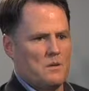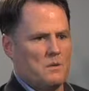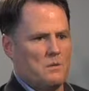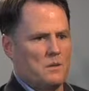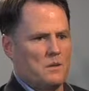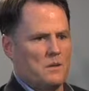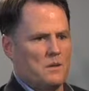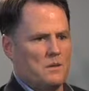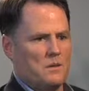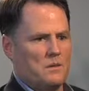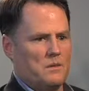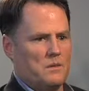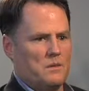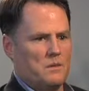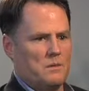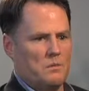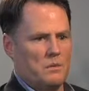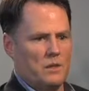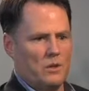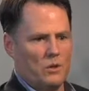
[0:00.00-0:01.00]
when
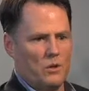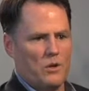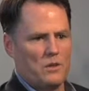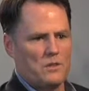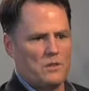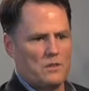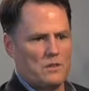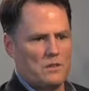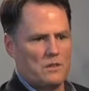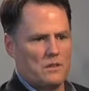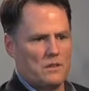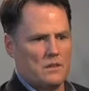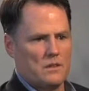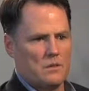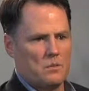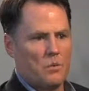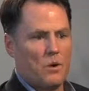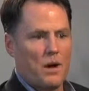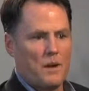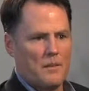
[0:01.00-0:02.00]
we launched
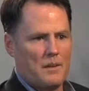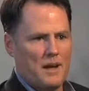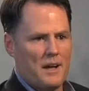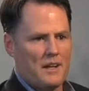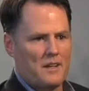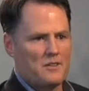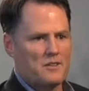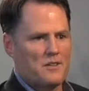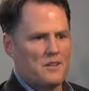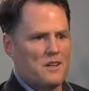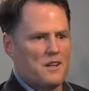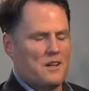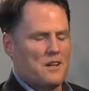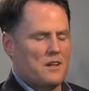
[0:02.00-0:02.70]
WiMAX.